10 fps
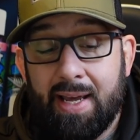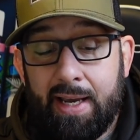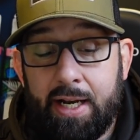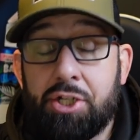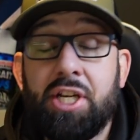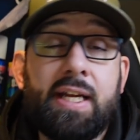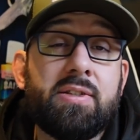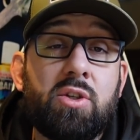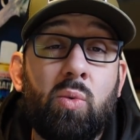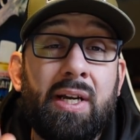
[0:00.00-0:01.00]
and a chance
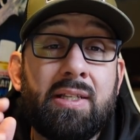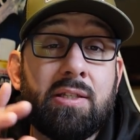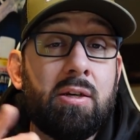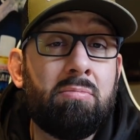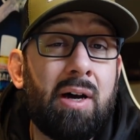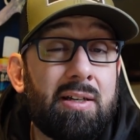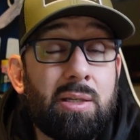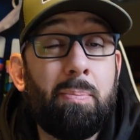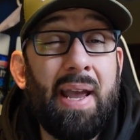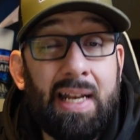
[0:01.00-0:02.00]
to win some, uh,
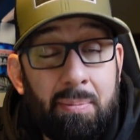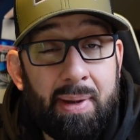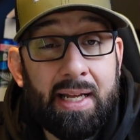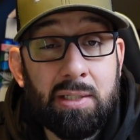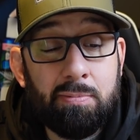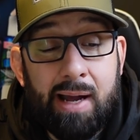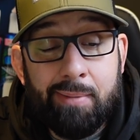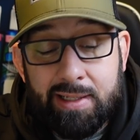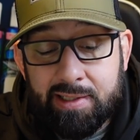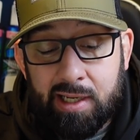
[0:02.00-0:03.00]
some painted baits by
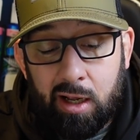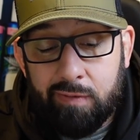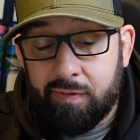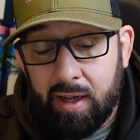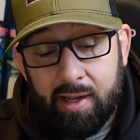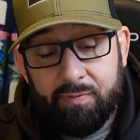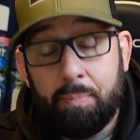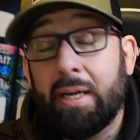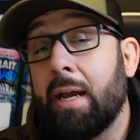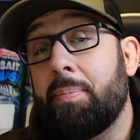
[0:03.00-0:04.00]
myself. If you
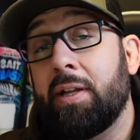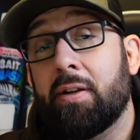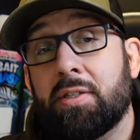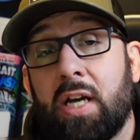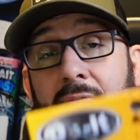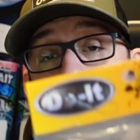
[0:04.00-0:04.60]
pick up any of their stuff,